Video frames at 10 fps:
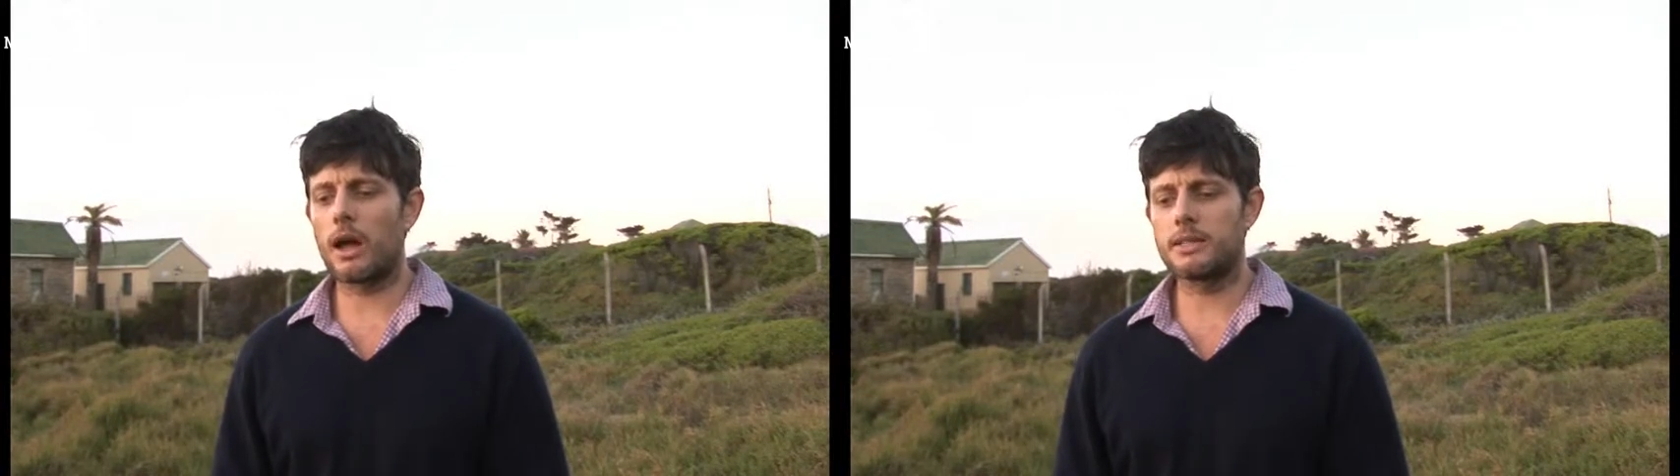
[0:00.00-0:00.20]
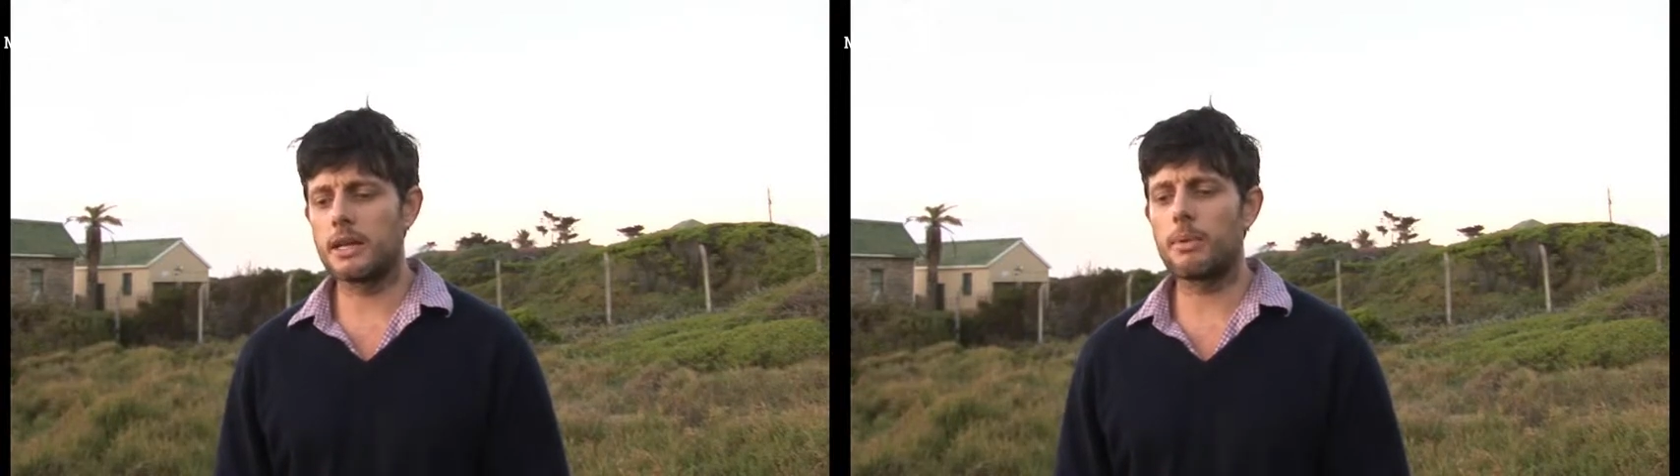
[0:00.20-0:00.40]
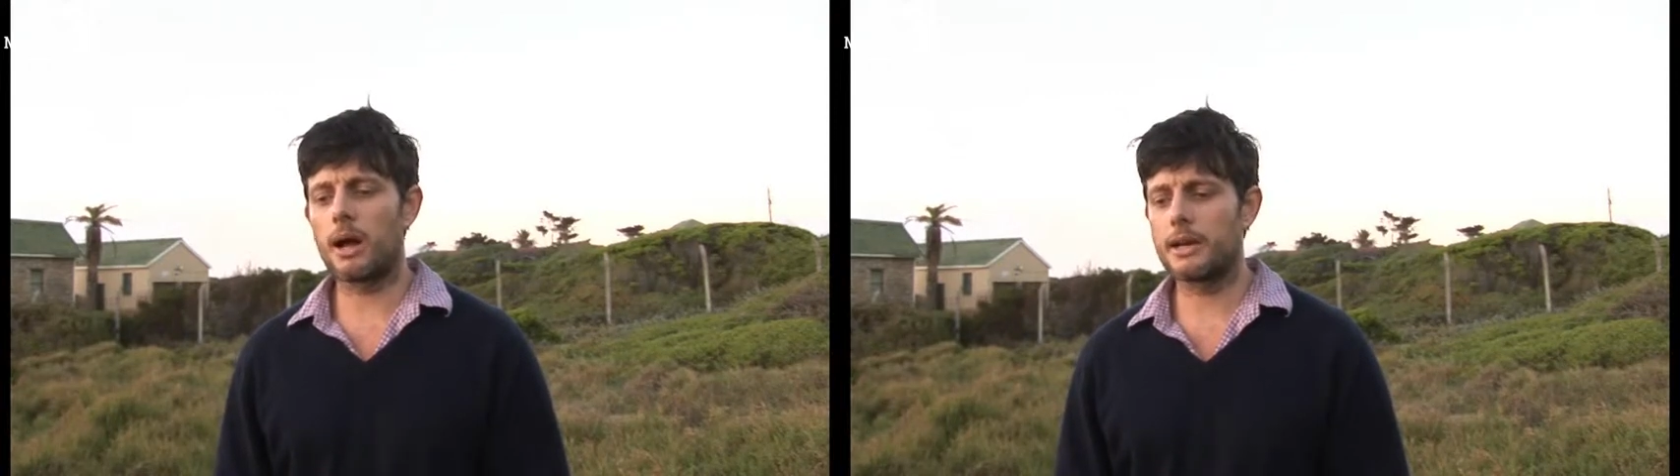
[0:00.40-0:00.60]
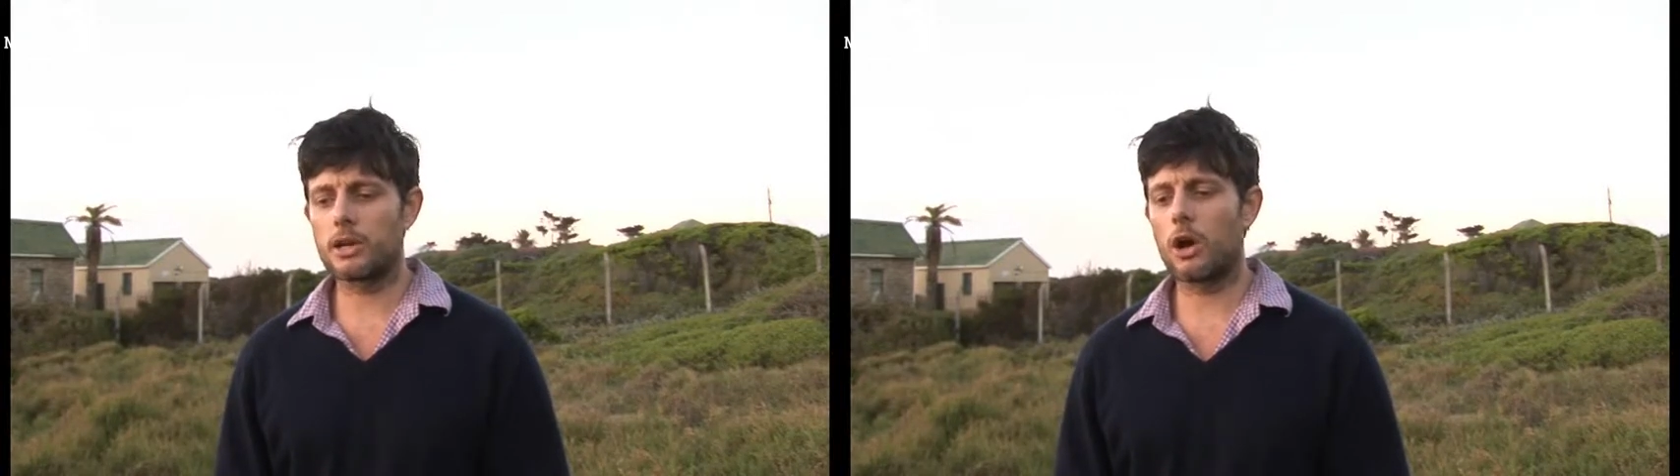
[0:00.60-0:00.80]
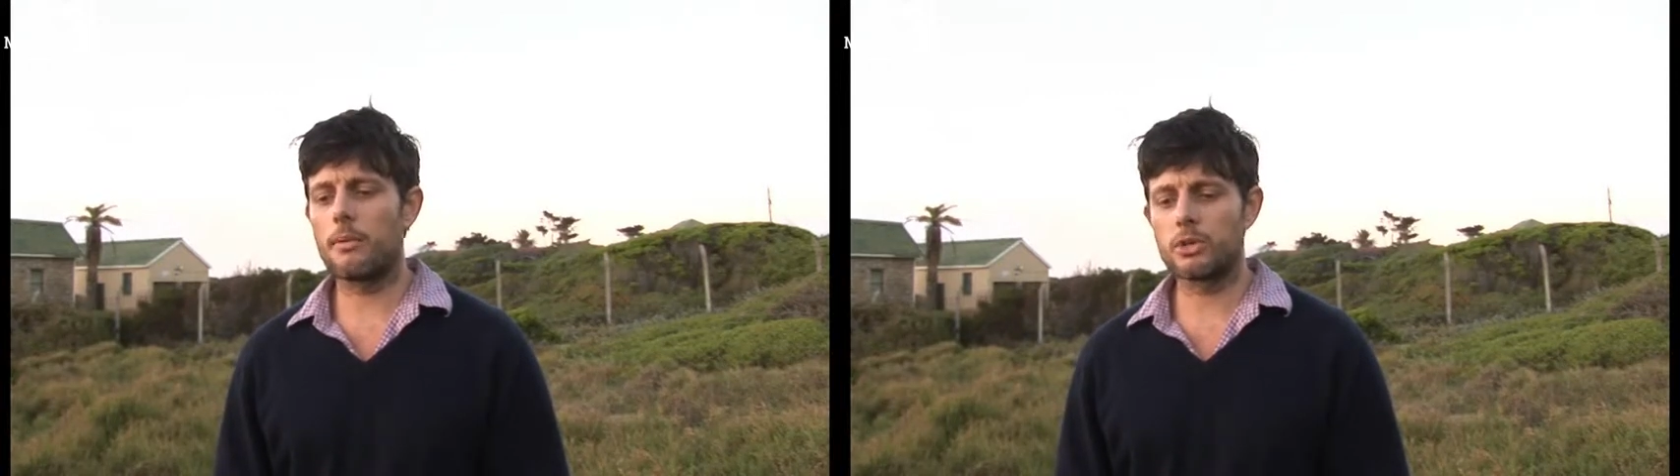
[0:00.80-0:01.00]
idea behind
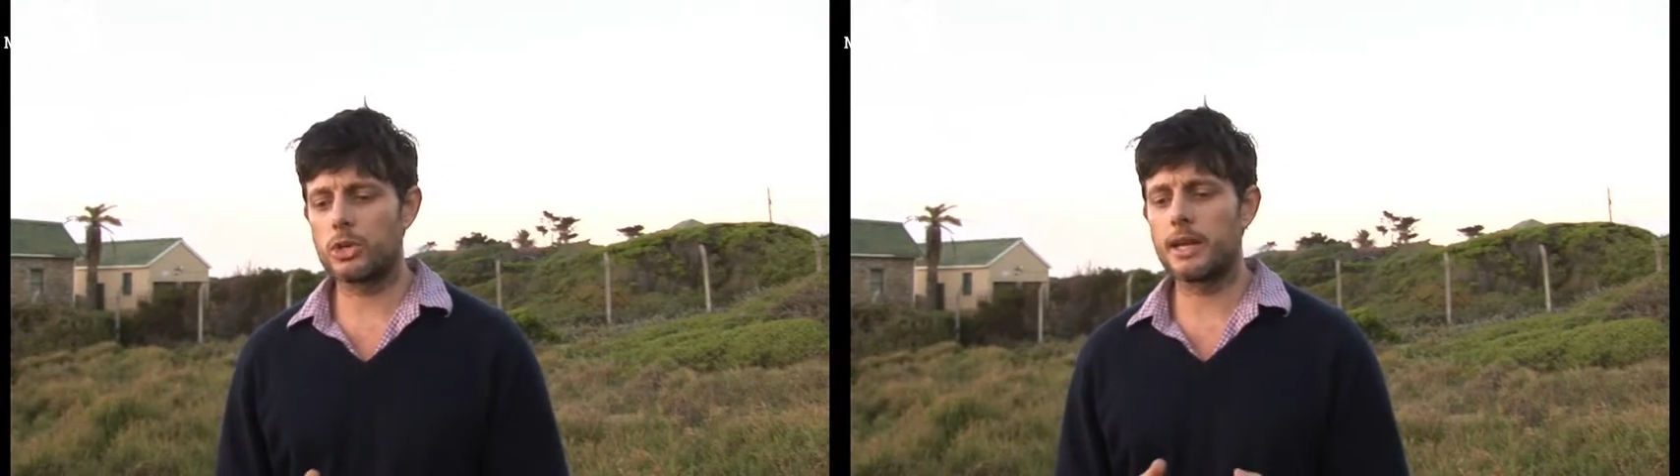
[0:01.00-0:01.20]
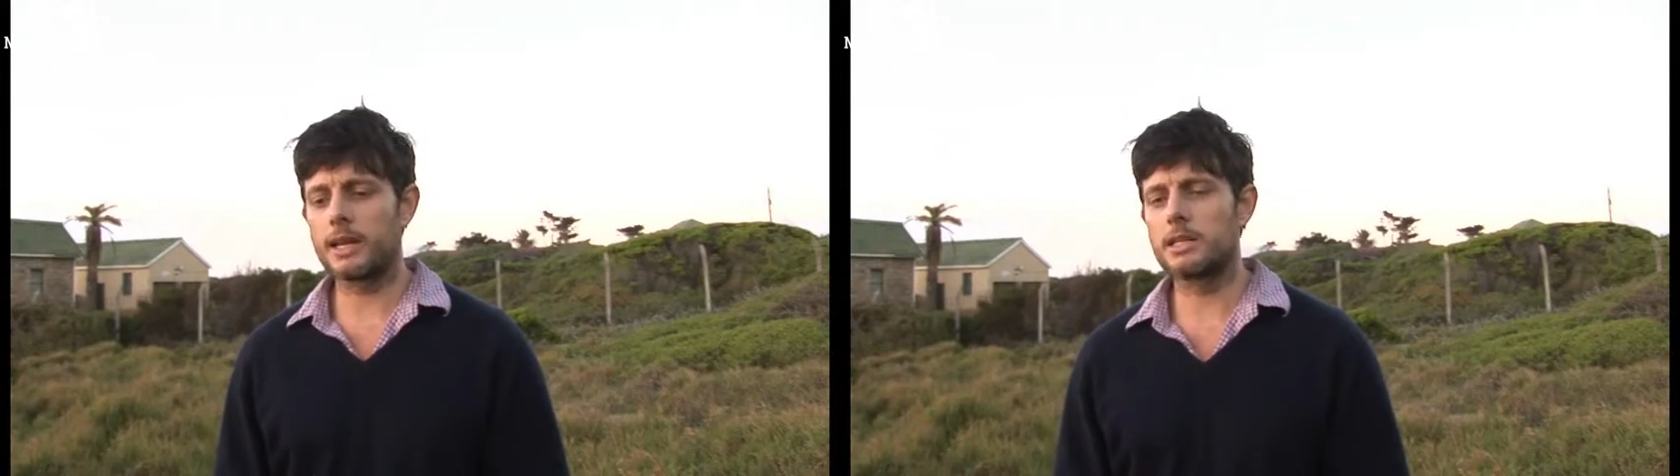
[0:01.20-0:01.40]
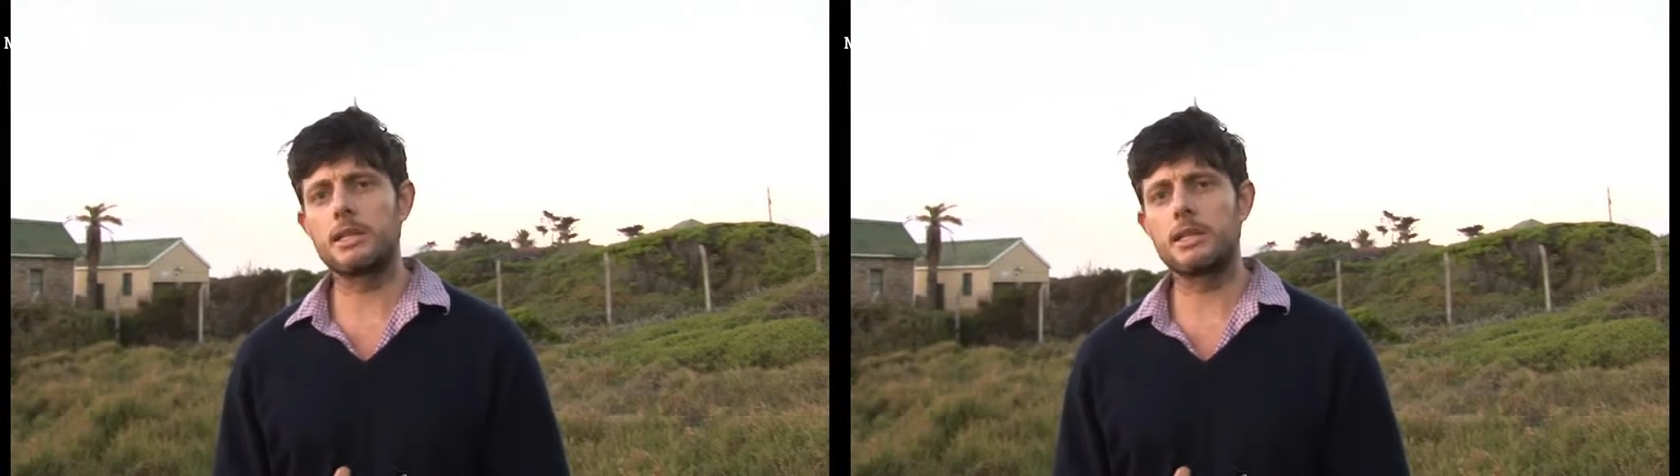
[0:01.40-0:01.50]
carbon trading is